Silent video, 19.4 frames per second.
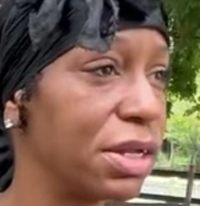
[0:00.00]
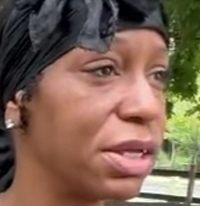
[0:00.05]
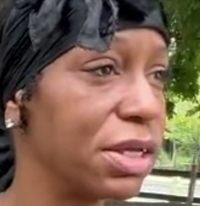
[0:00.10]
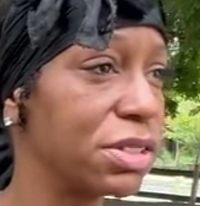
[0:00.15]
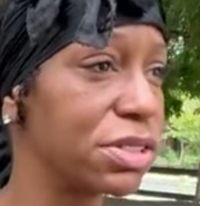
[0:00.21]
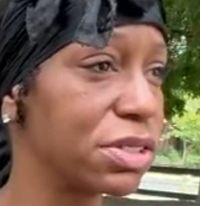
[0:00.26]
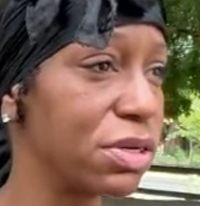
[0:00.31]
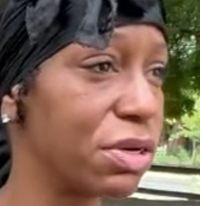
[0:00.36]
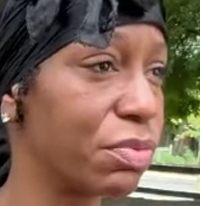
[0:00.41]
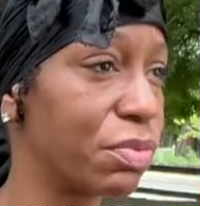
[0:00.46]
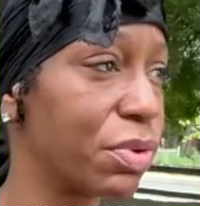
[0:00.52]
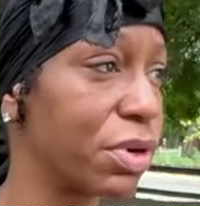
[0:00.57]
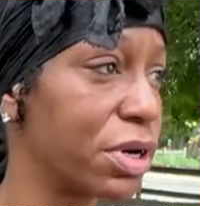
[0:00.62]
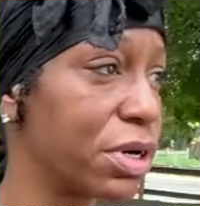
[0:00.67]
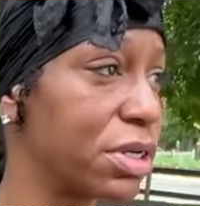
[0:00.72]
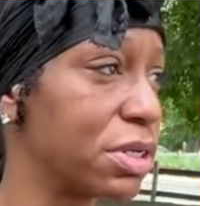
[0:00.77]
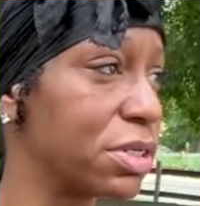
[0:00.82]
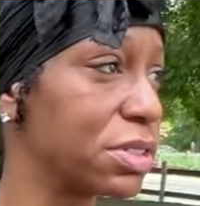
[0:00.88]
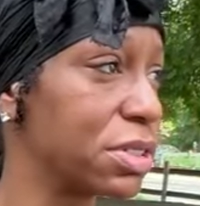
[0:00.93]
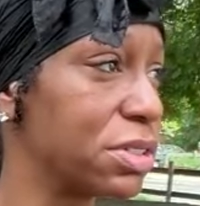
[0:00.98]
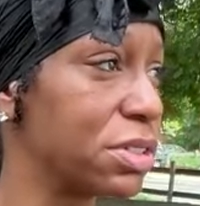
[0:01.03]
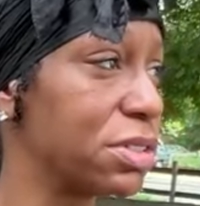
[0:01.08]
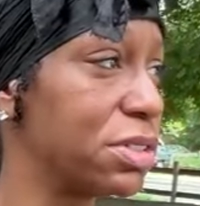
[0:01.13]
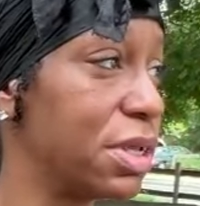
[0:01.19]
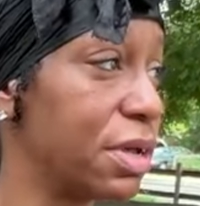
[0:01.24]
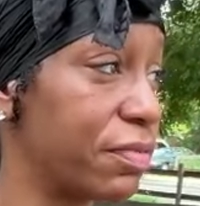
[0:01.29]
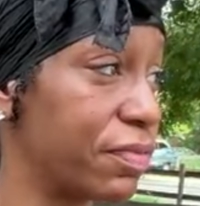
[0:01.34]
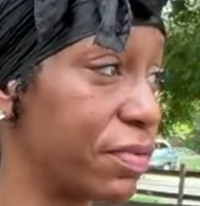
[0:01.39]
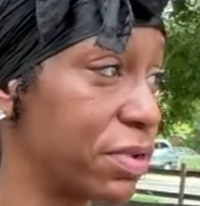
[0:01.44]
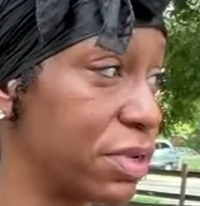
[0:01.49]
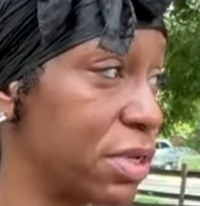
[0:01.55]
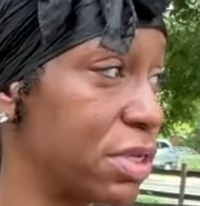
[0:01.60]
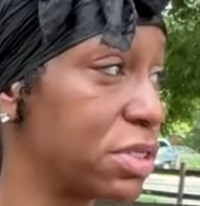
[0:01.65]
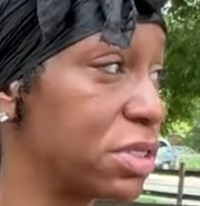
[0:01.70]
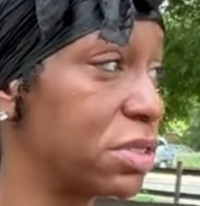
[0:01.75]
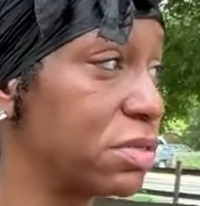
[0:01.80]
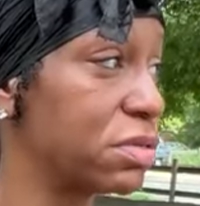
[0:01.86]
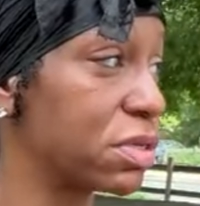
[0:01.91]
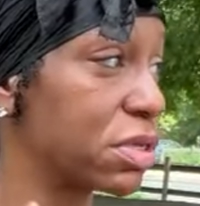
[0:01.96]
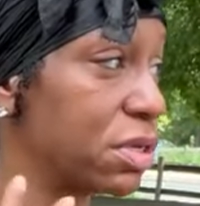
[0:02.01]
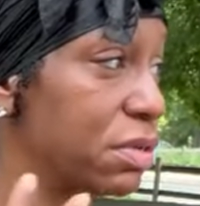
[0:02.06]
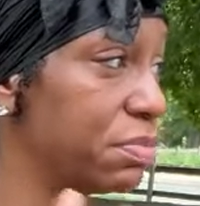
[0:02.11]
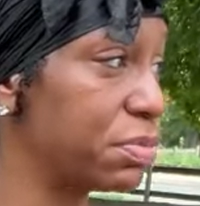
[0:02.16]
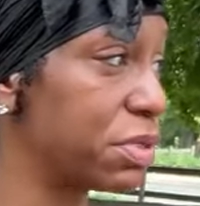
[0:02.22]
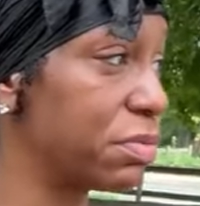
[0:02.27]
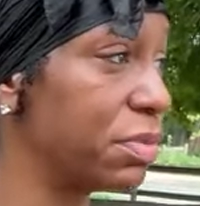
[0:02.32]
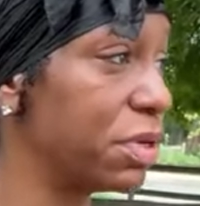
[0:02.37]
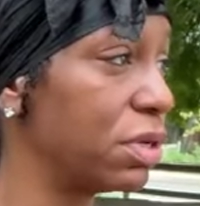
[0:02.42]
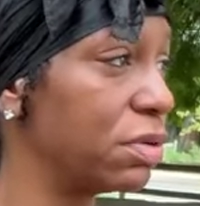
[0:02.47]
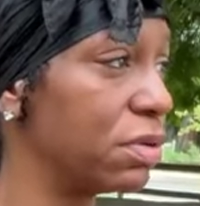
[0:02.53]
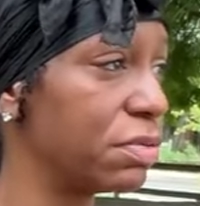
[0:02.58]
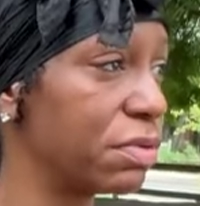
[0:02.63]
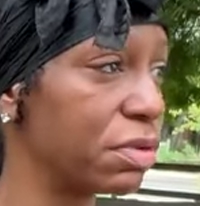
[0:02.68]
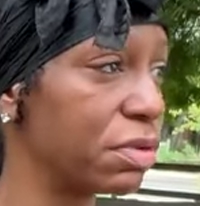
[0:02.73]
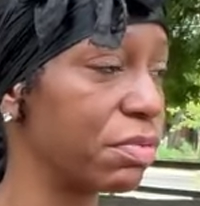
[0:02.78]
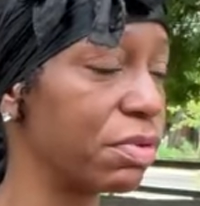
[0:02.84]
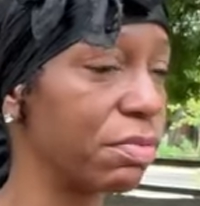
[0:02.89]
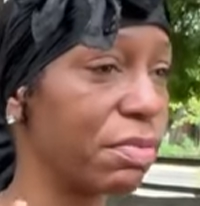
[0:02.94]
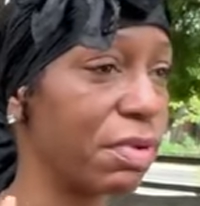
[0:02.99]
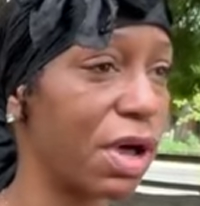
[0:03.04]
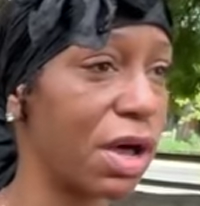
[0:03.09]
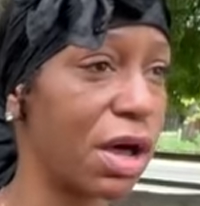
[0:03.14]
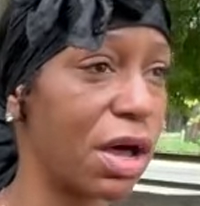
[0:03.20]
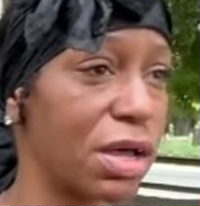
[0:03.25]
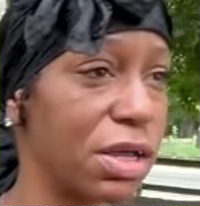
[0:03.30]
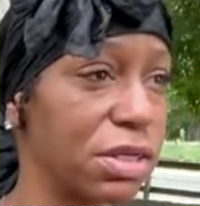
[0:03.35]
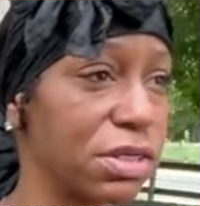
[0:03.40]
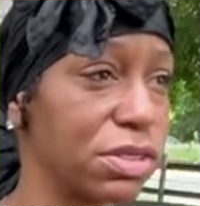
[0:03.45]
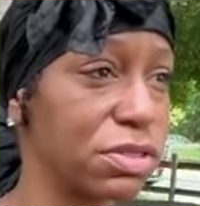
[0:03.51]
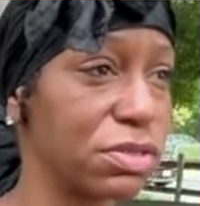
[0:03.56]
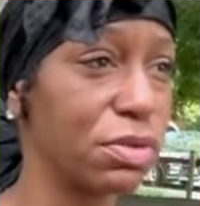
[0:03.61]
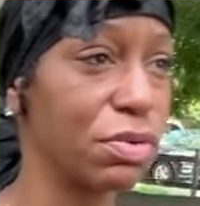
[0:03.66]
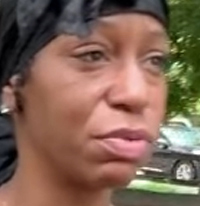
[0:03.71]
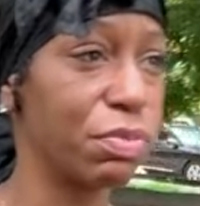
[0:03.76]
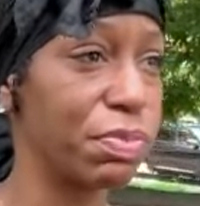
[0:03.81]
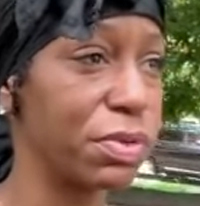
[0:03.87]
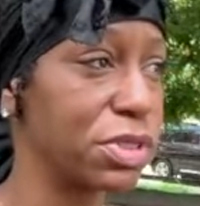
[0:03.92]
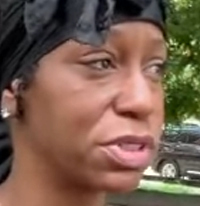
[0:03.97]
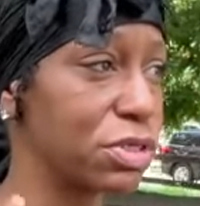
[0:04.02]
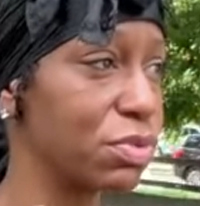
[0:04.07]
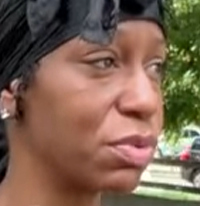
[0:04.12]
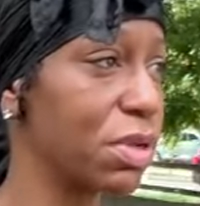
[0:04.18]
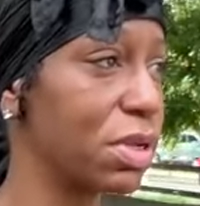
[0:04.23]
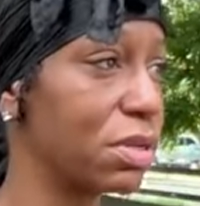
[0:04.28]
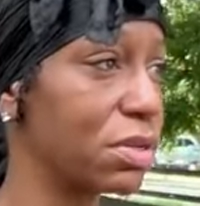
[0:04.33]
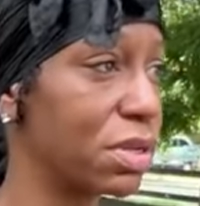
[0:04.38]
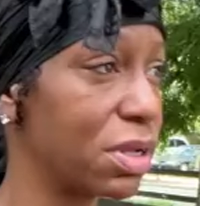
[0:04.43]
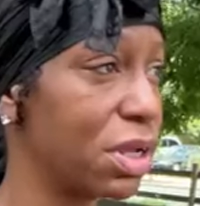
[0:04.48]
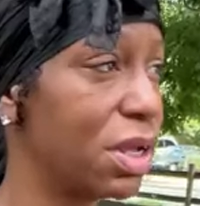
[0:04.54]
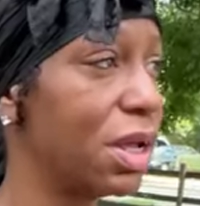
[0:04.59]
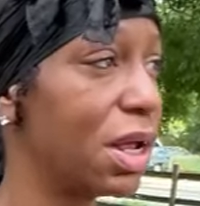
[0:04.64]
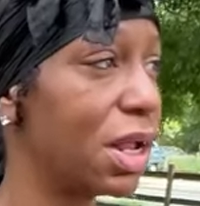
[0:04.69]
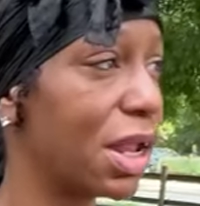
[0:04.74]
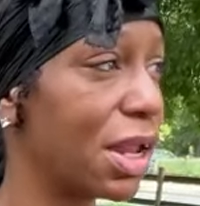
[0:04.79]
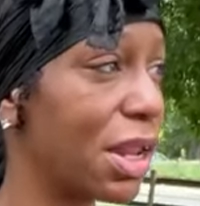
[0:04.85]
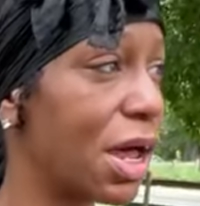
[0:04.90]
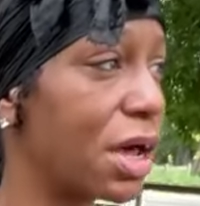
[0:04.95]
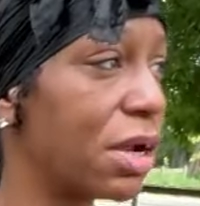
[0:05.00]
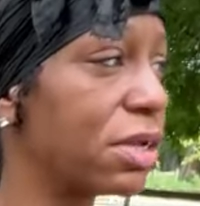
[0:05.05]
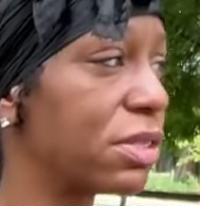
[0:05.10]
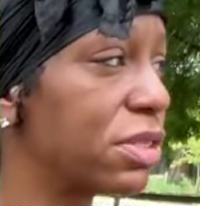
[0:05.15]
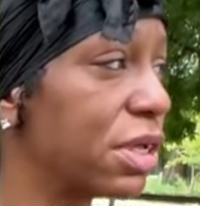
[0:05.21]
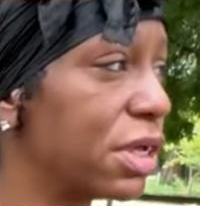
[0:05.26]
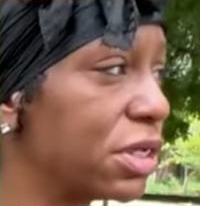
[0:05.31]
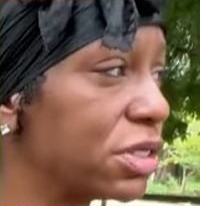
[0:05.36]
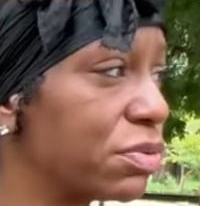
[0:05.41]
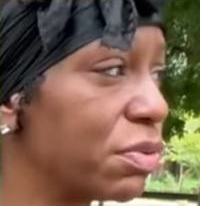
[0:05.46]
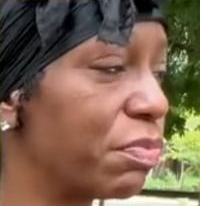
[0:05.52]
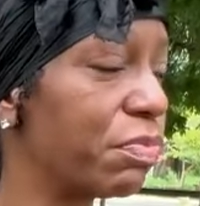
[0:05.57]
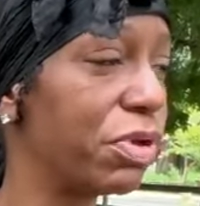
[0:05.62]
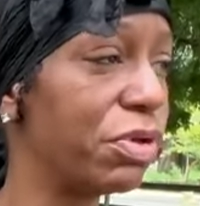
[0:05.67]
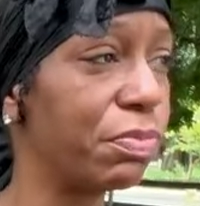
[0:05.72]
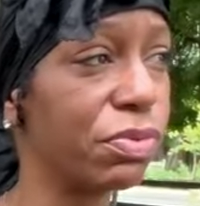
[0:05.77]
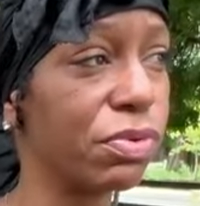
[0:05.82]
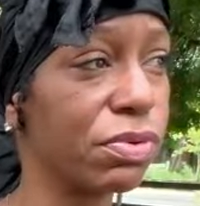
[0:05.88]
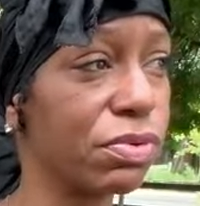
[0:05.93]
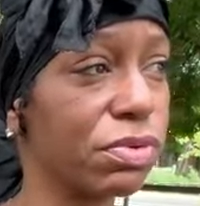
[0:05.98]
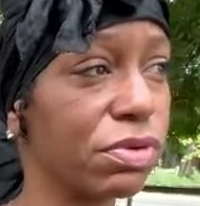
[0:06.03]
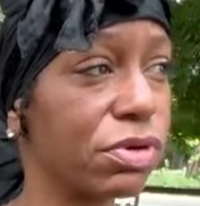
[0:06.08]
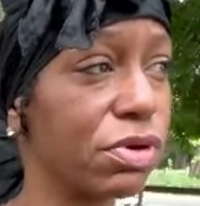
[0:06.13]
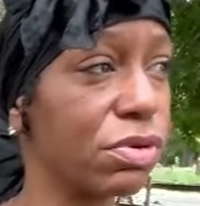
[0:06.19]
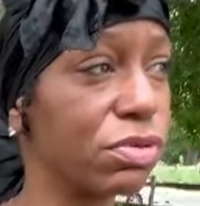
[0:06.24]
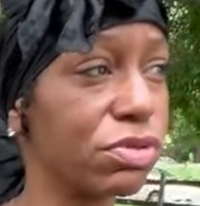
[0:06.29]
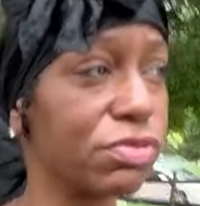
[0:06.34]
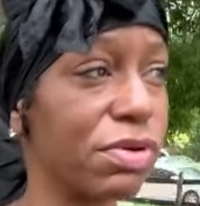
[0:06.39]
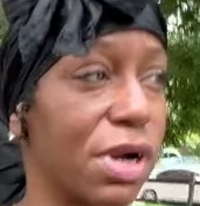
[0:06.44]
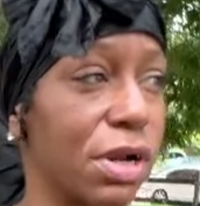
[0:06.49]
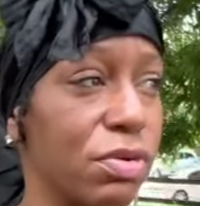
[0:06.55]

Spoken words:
It's an awareness. It definitely is. It keeps my eyes open to a lot of things what people go through.